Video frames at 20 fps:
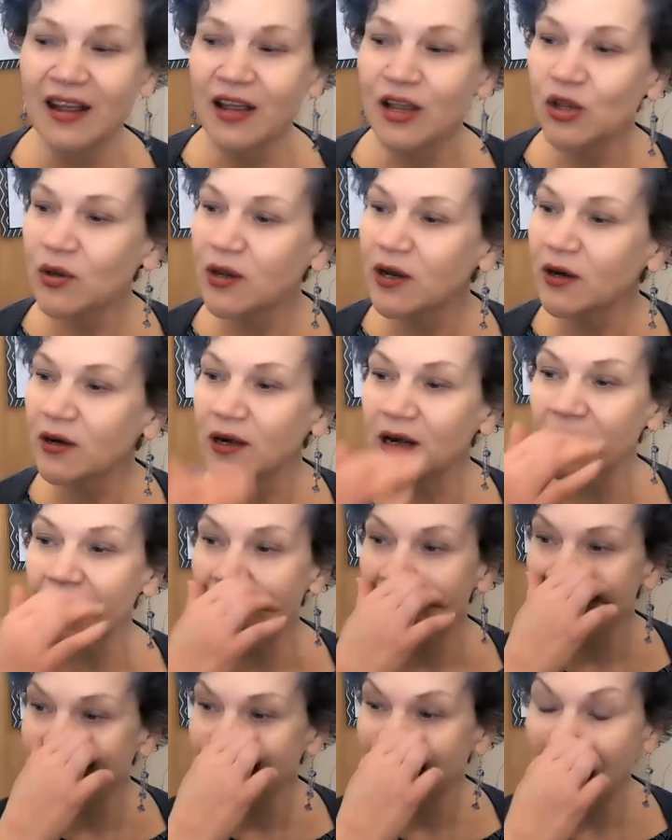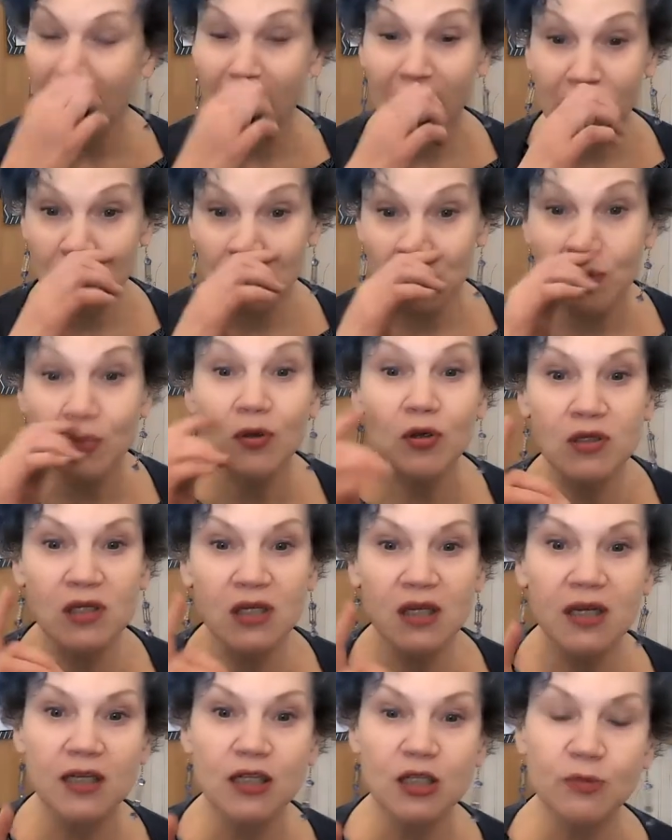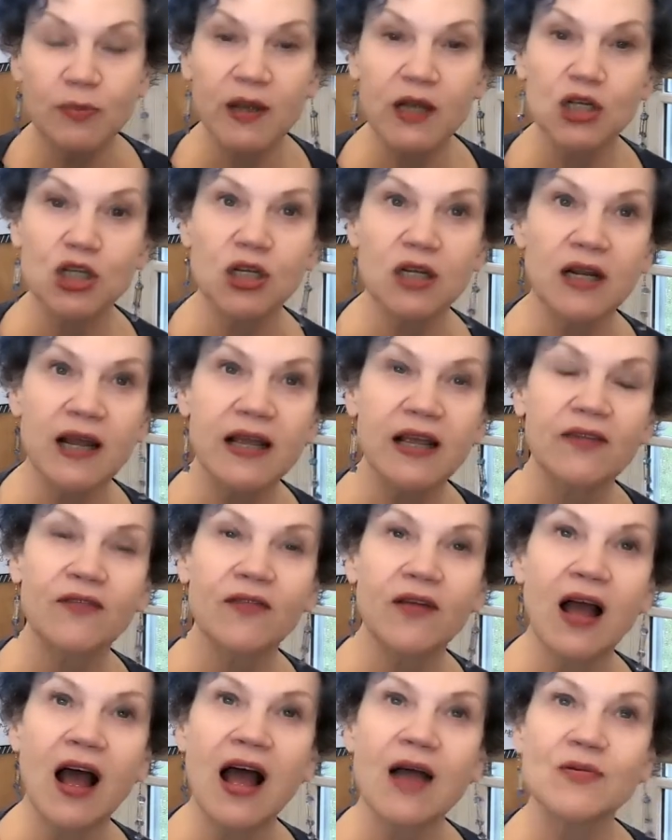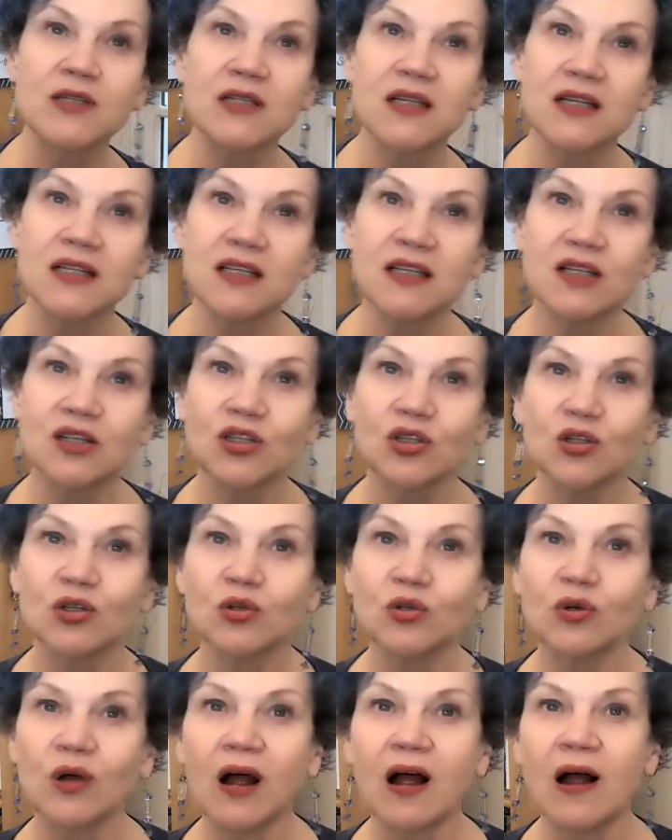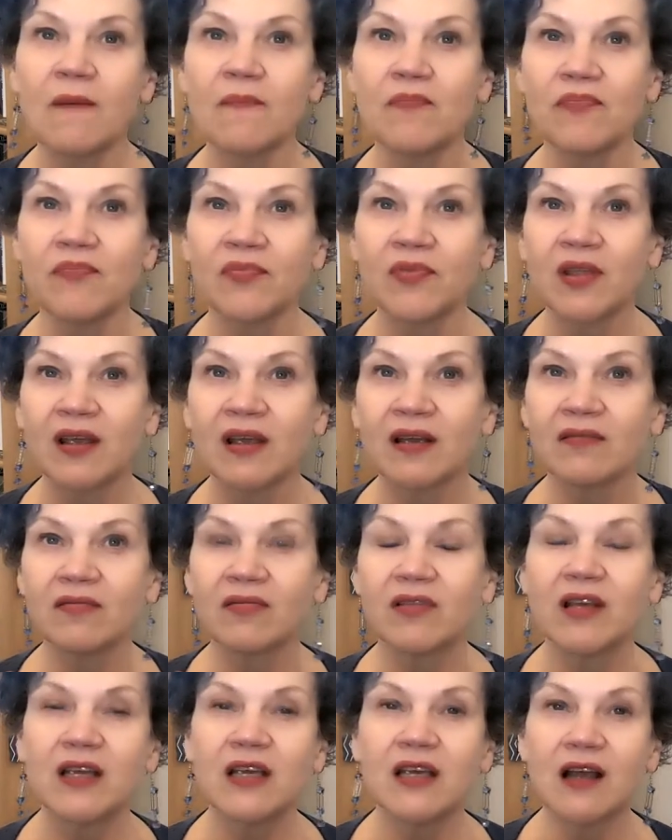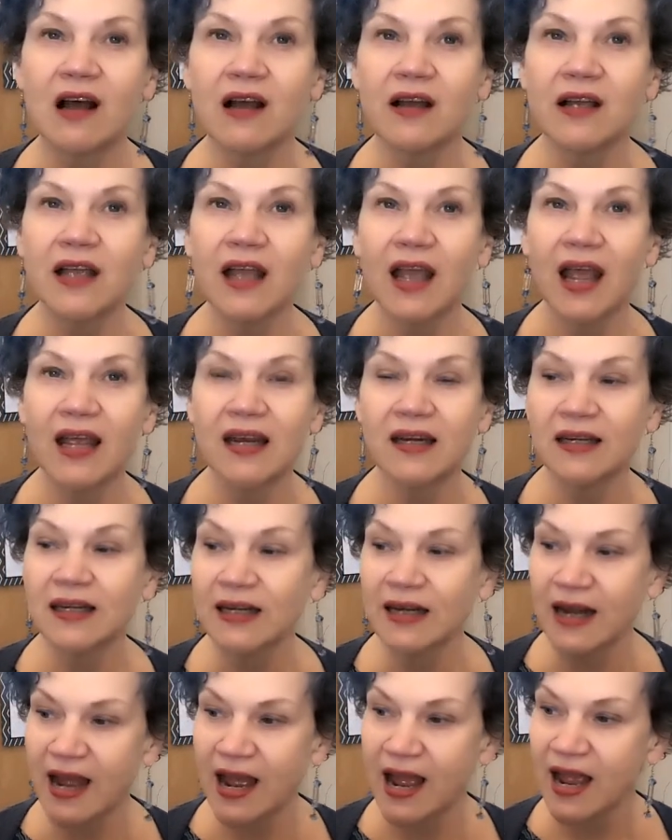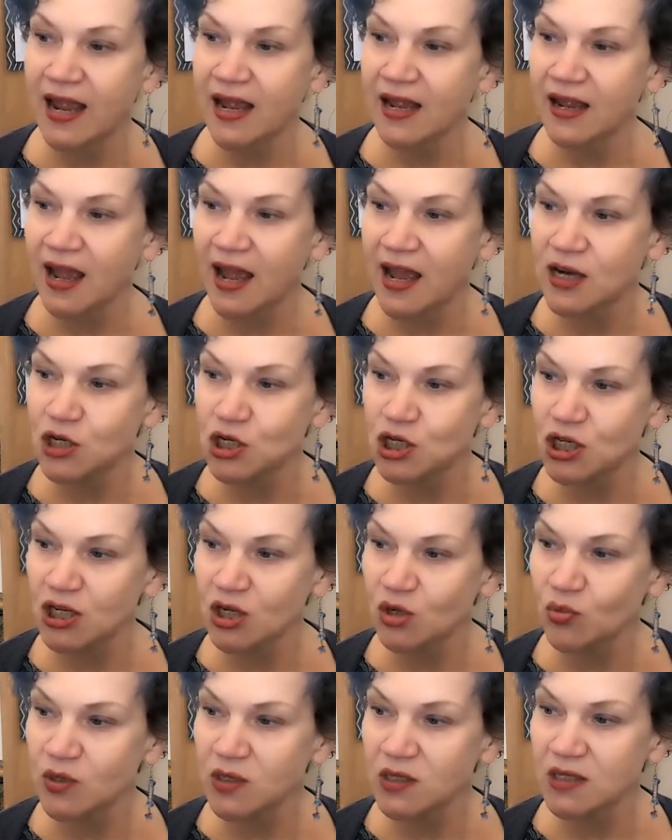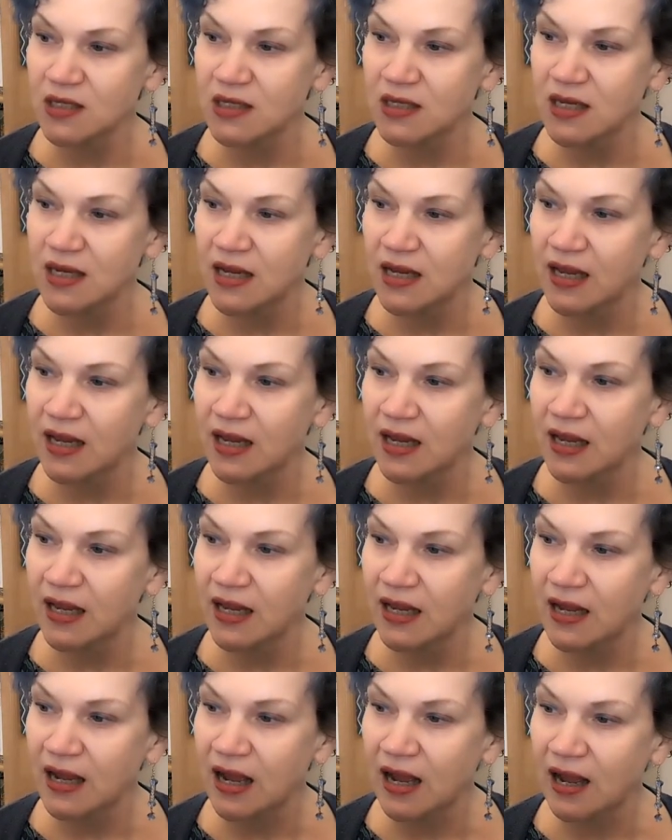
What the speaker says: You hear it a lot in country music, especially like if I was listening to the young Katie Lang, and she was singing